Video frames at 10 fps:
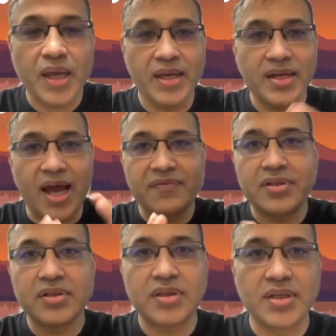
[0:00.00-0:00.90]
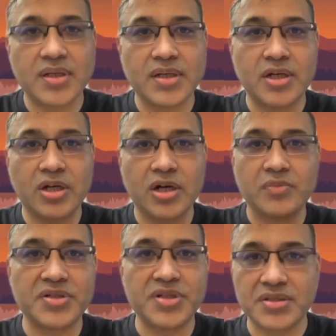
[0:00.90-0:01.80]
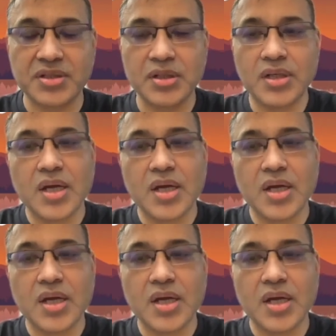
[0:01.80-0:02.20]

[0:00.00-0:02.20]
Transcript: And after the conversation,